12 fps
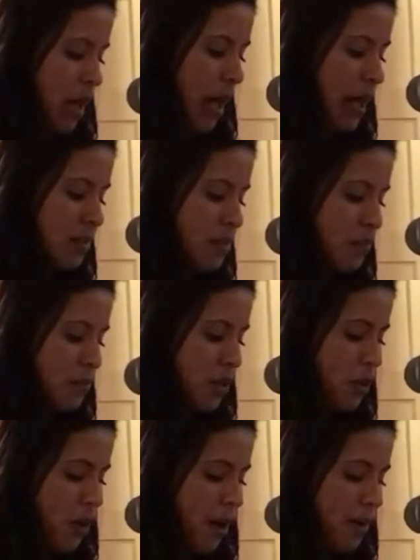I had to
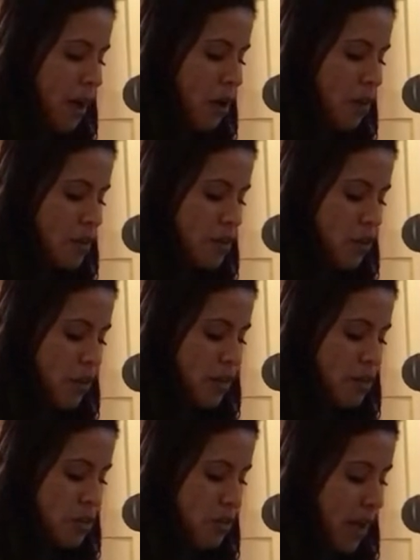figure out how I was going
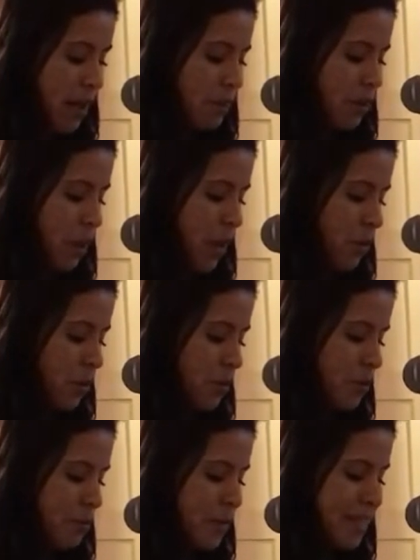to survive on my
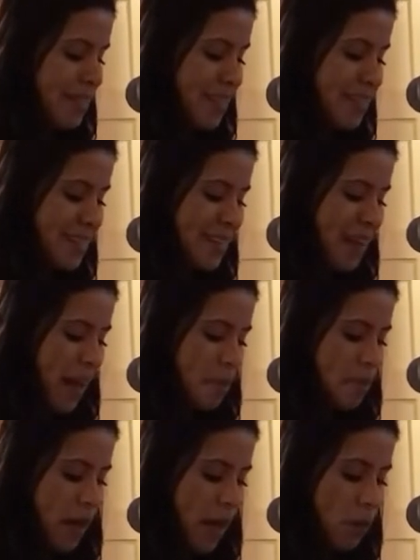own because I didn't
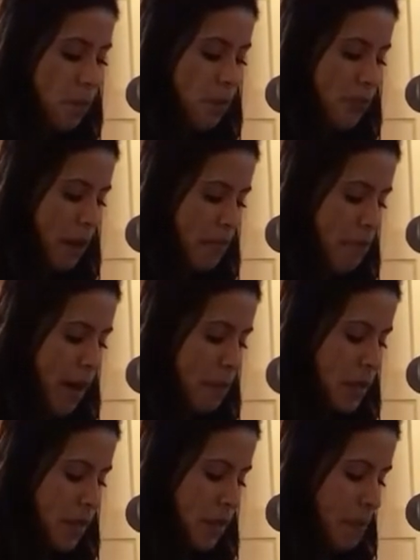have the help of my
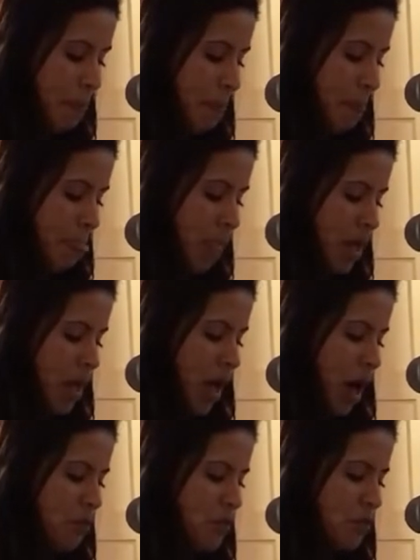family.
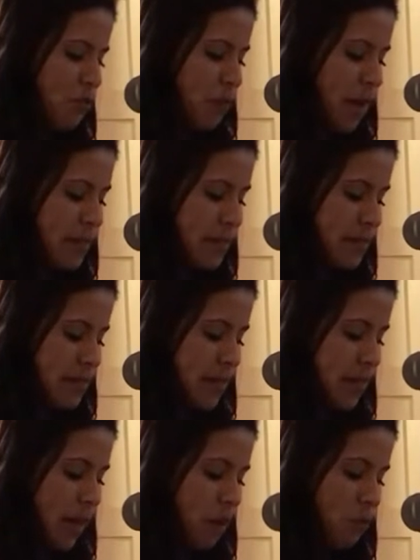I was afraid to
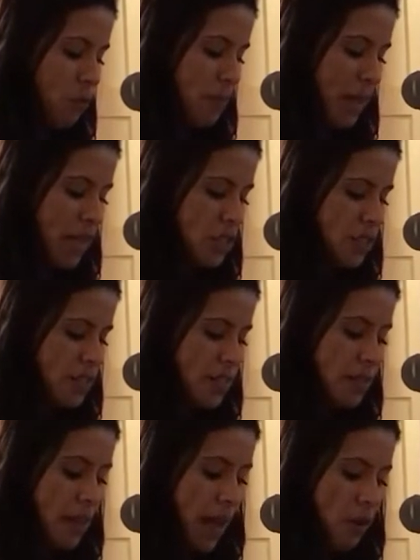seek help from
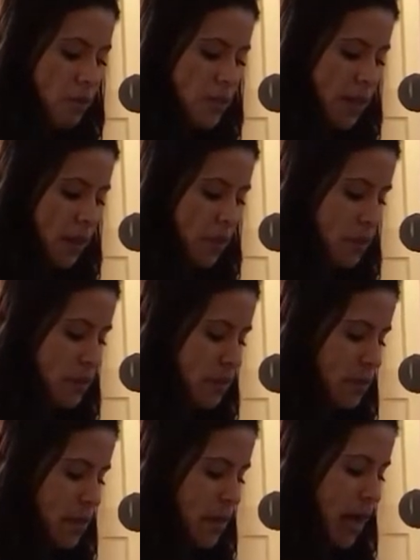agencies and outsiders.
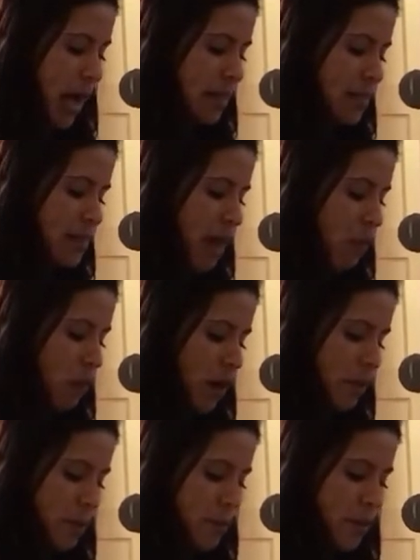I did not
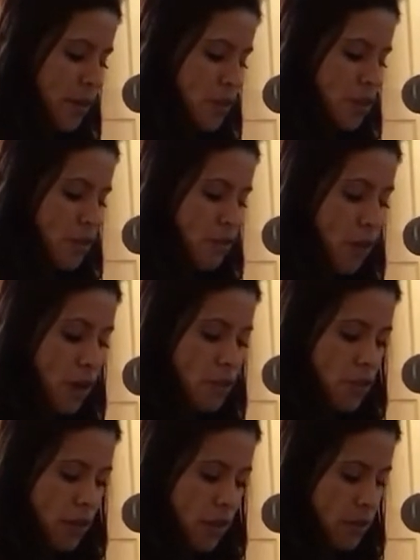want to be put into the
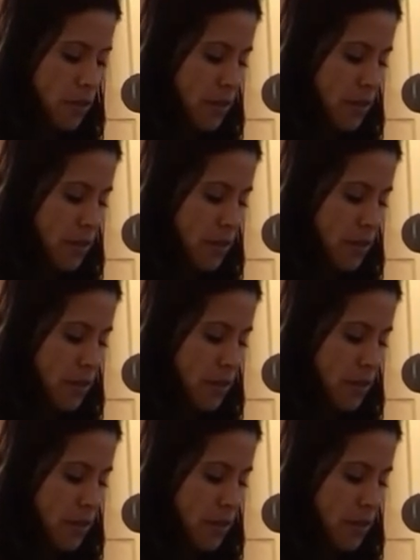foster care